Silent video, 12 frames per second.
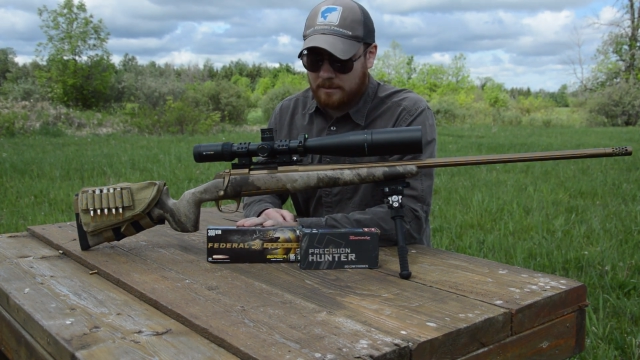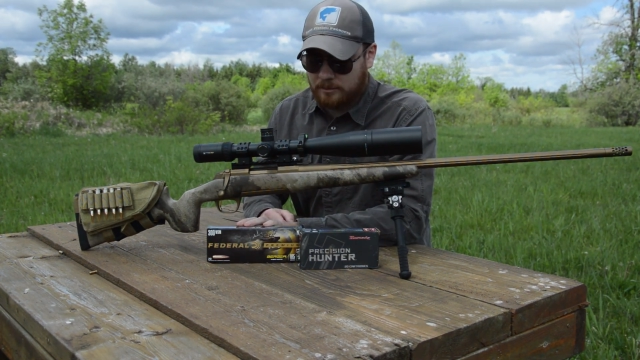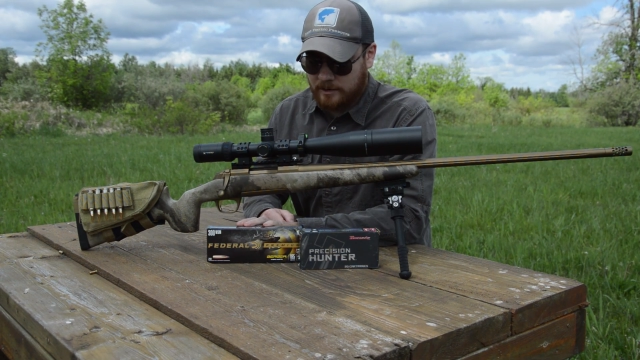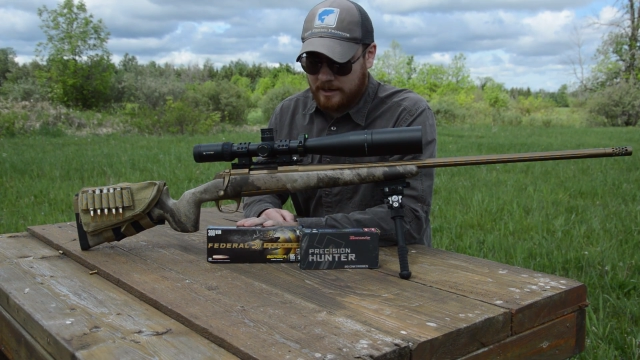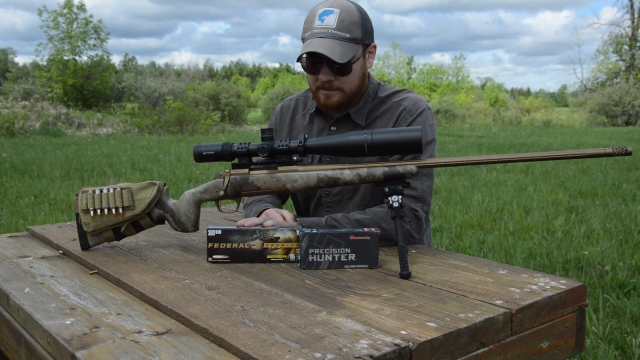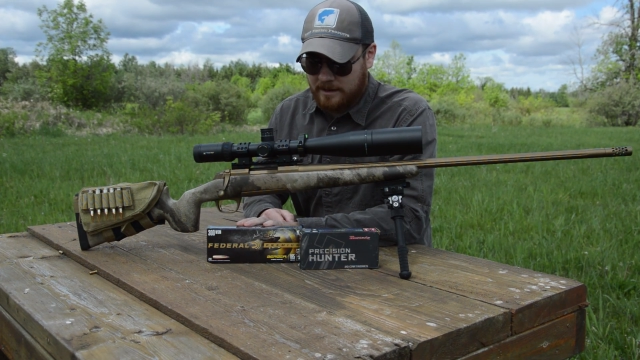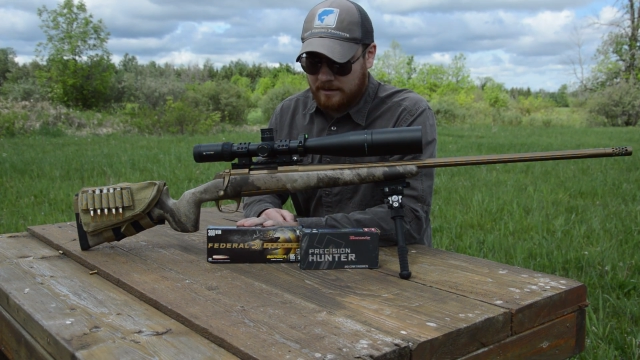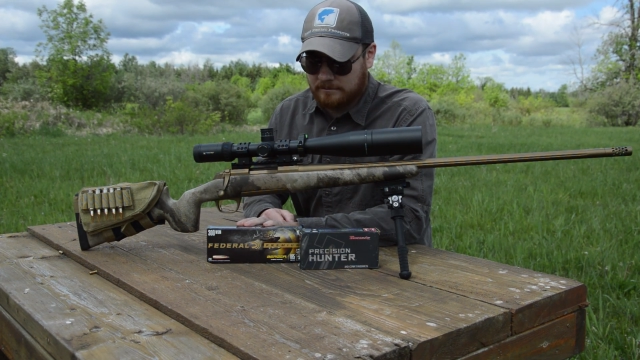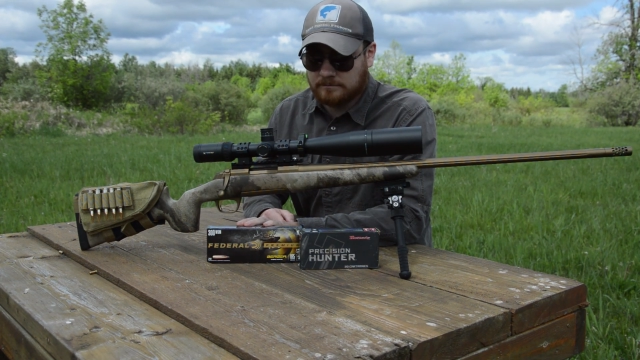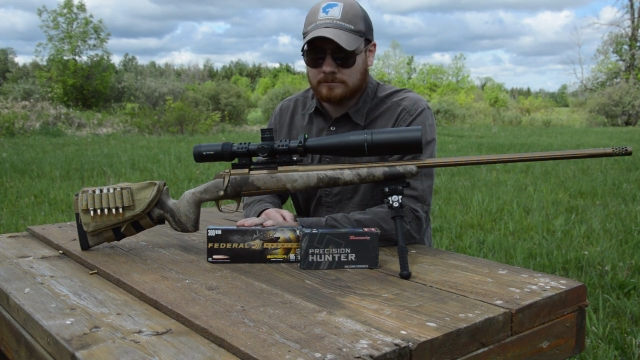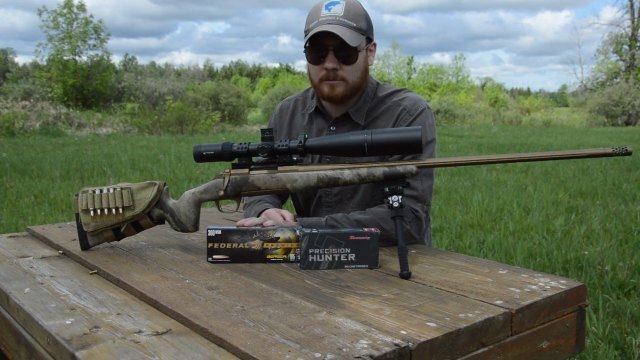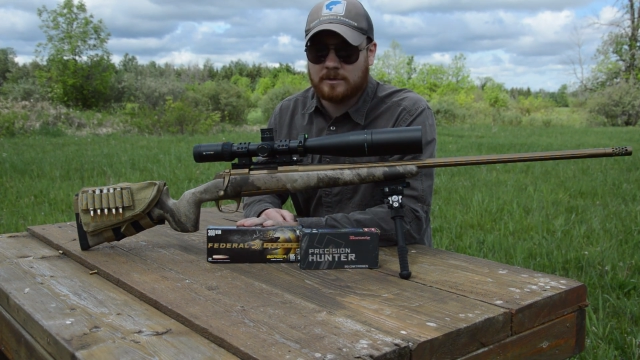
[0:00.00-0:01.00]

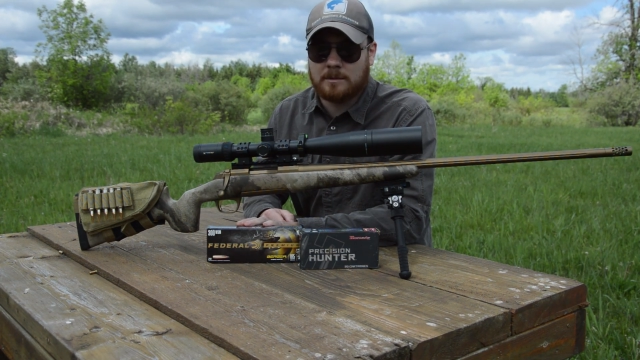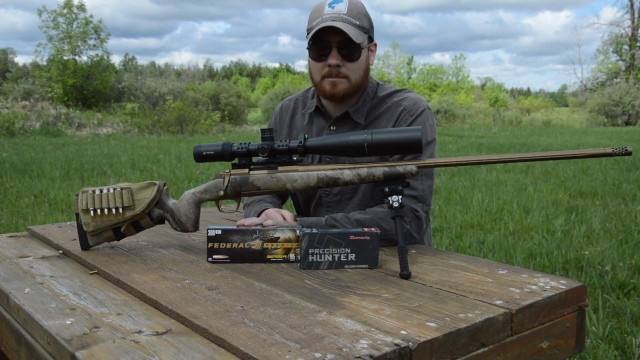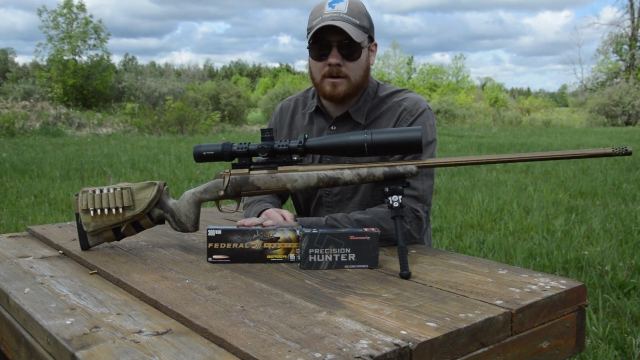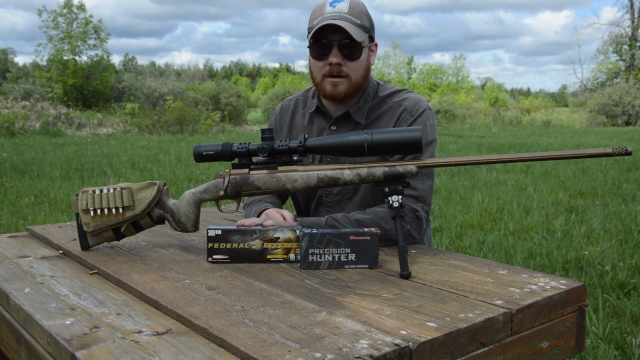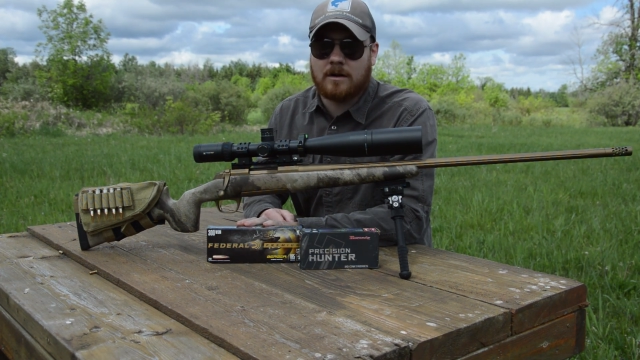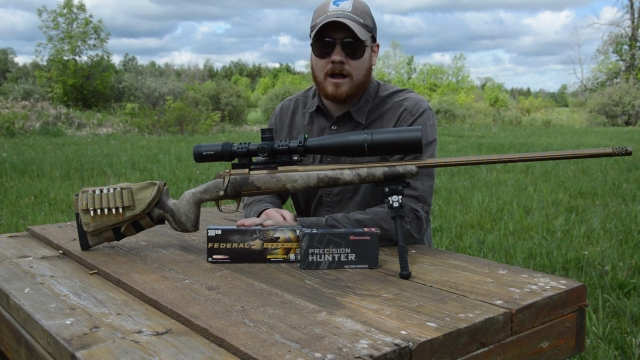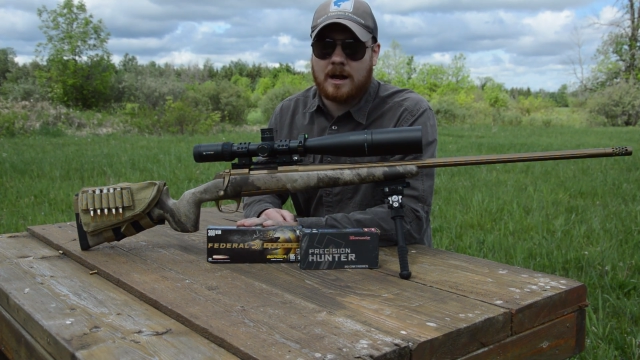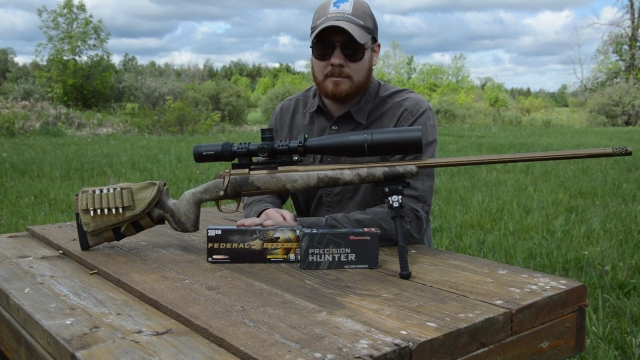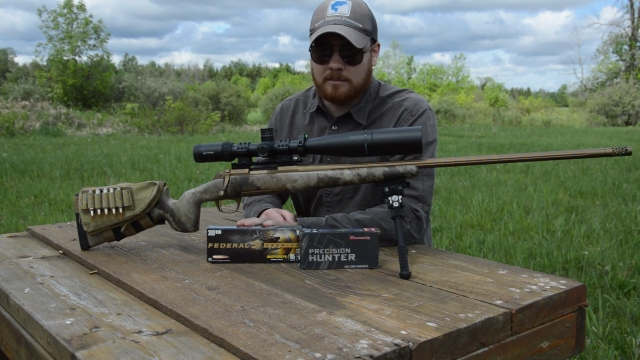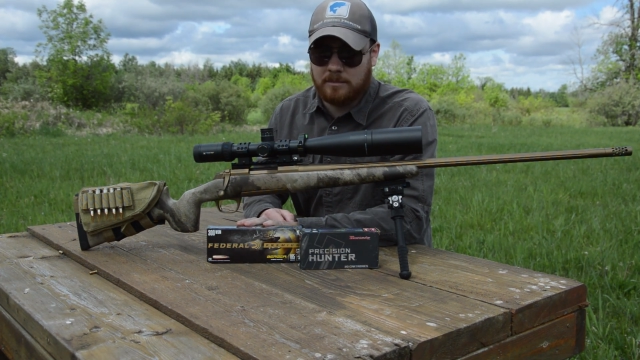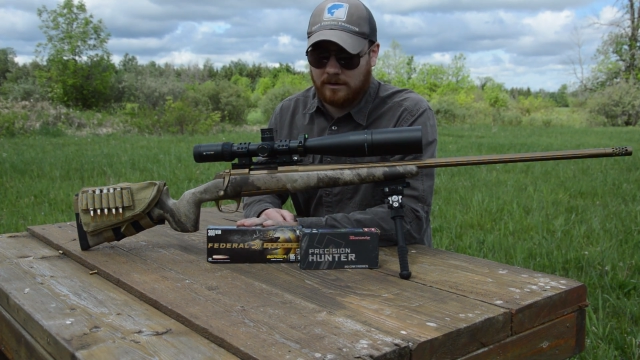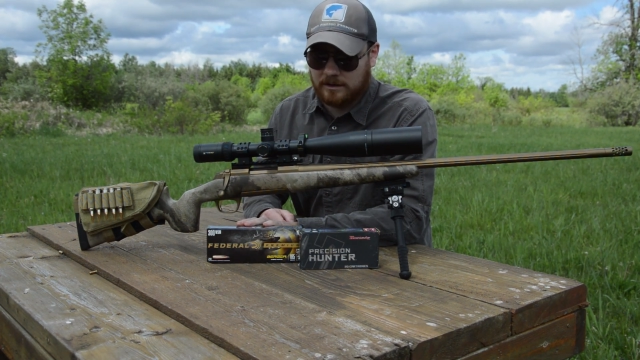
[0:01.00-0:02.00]
Premium with the Burger
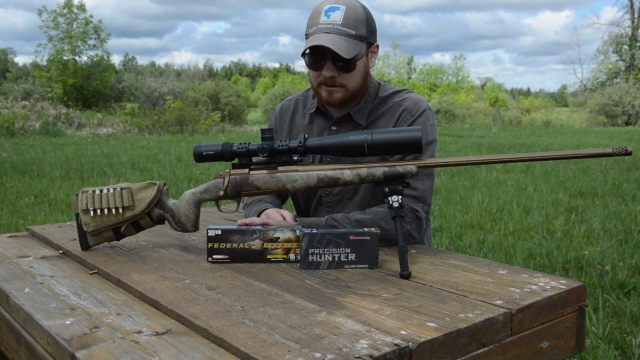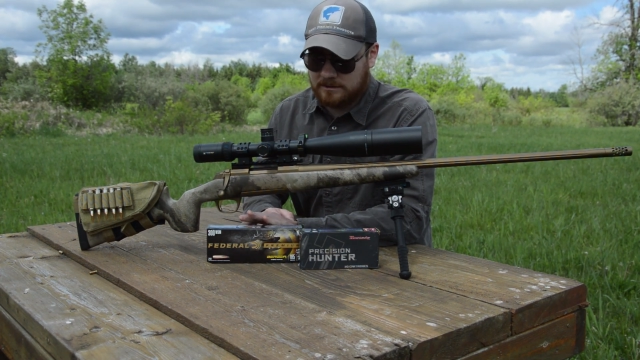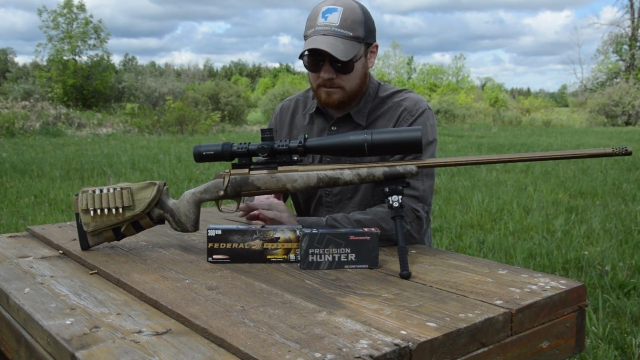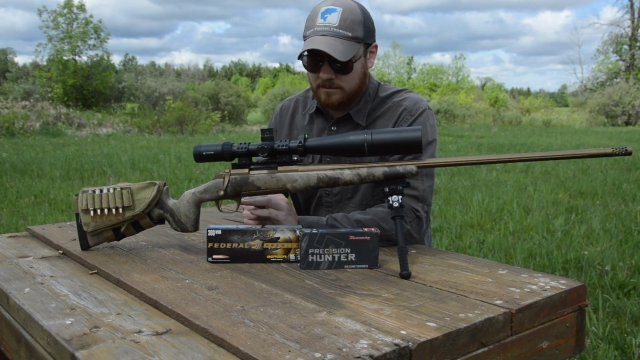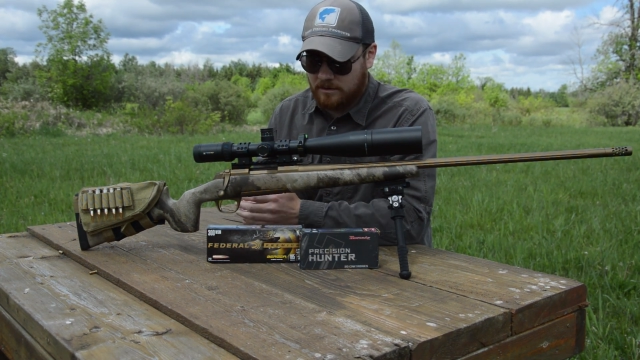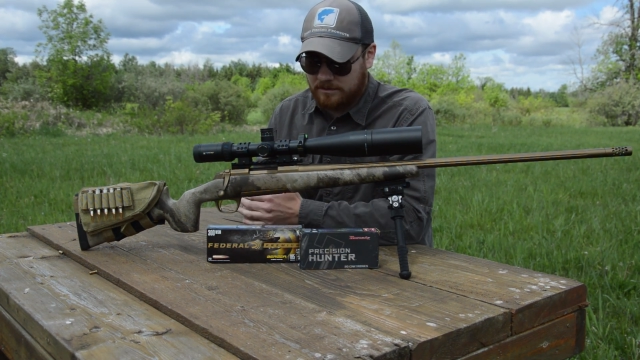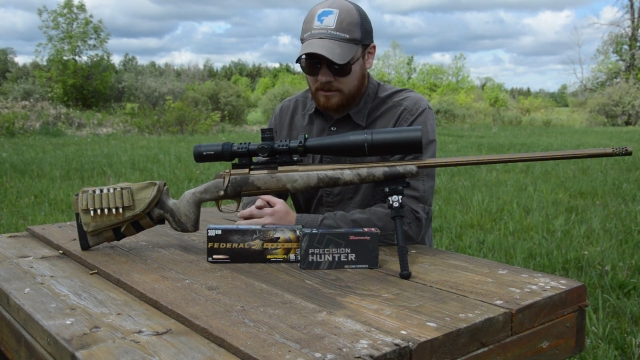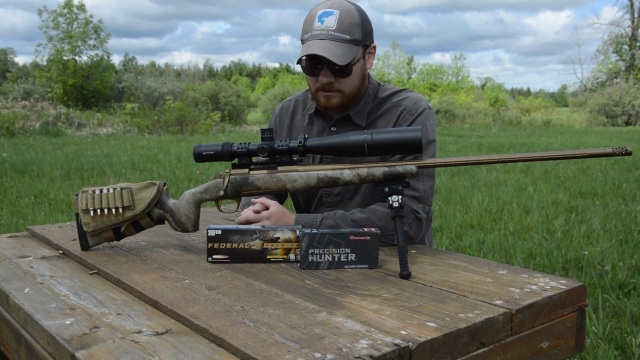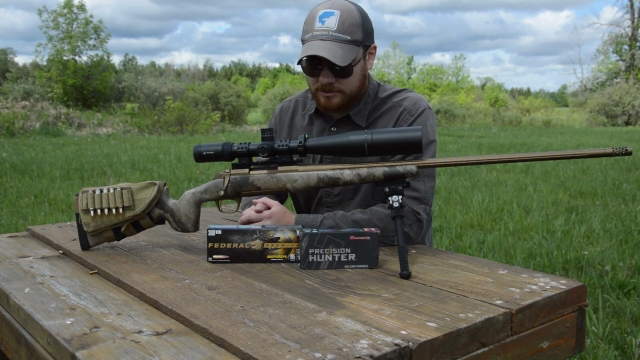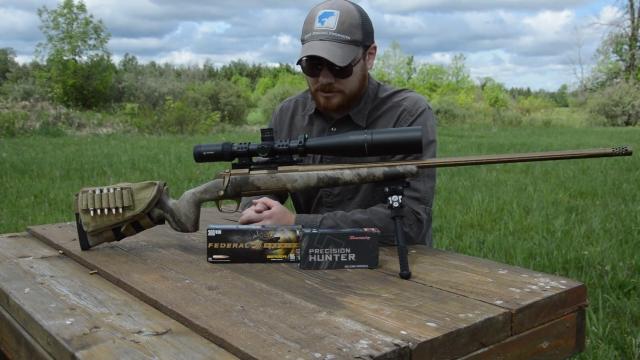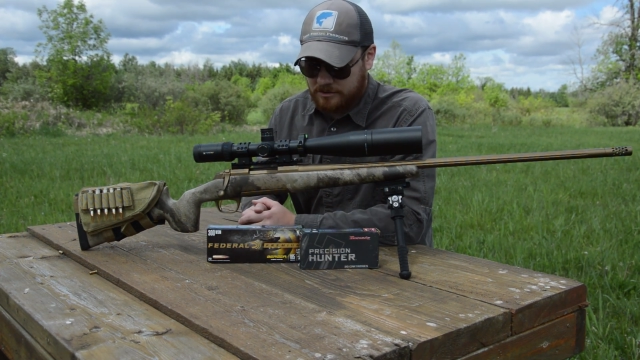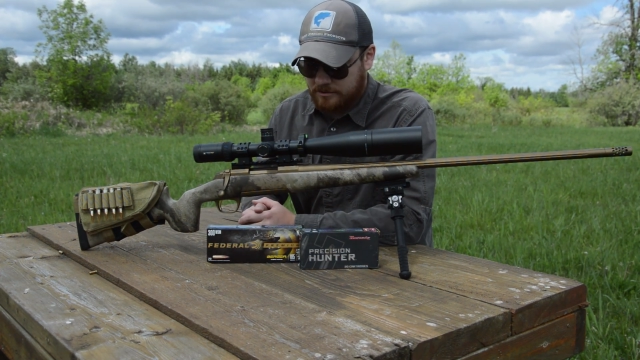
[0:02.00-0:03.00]
hybrid bullets. Both
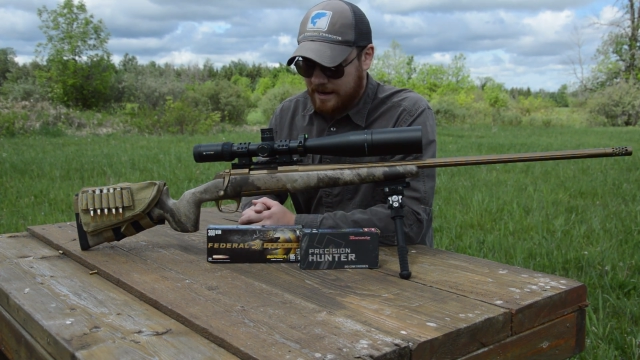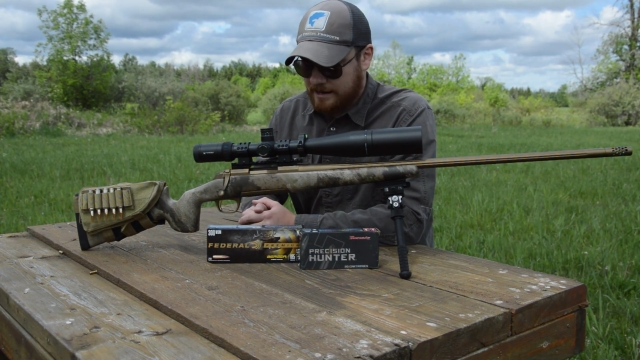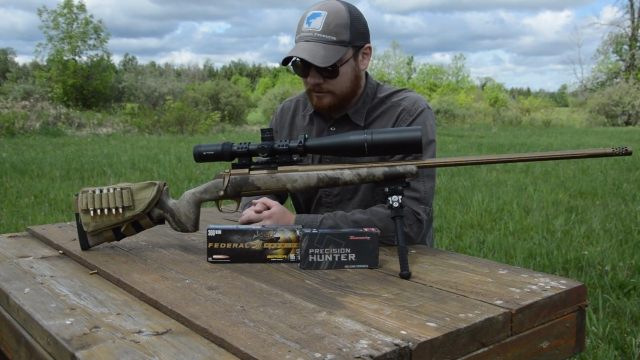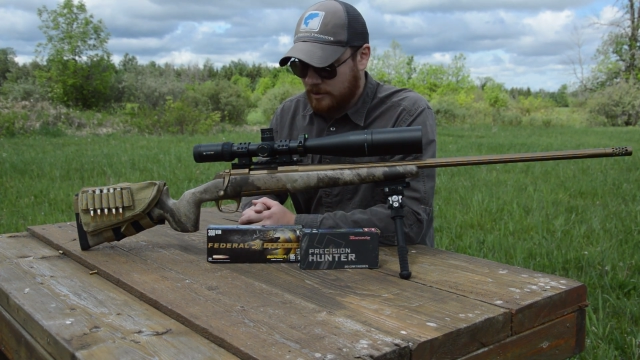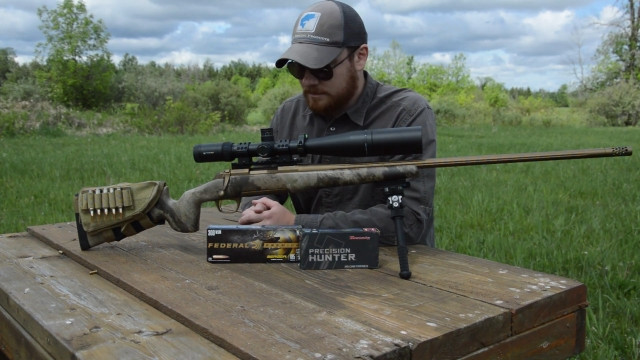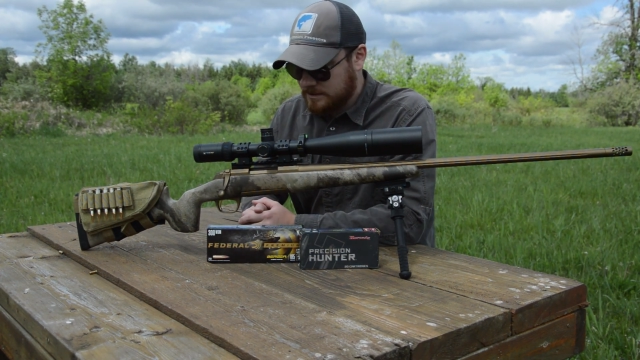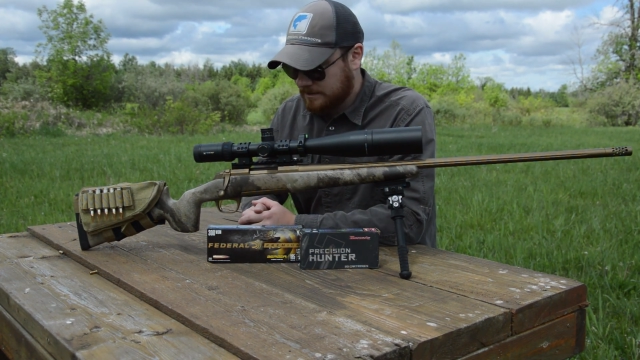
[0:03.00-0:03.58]
those shoot great groups.